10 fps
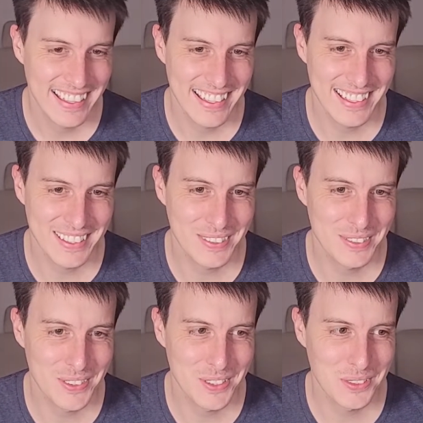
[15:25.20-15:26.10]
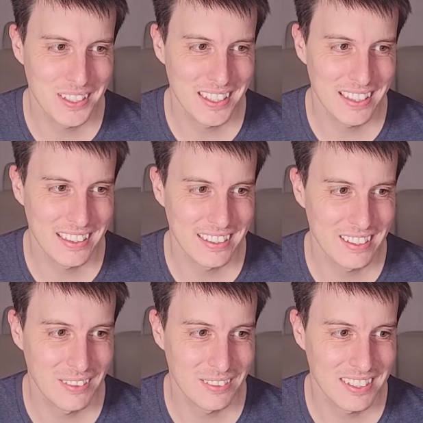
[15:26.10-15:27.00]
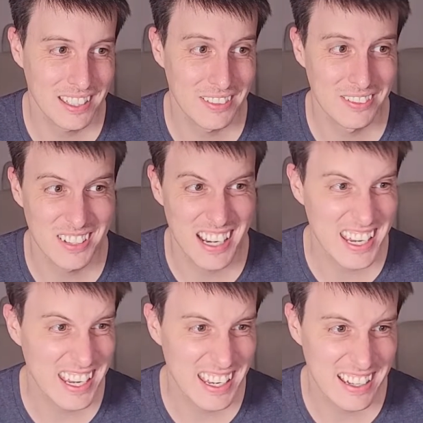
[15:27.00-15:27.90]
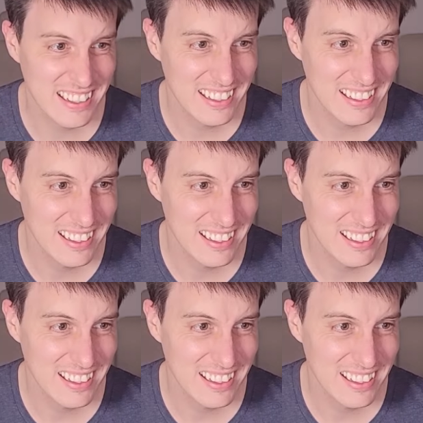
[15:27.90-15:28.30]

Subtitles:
That's four within the top 10. Read.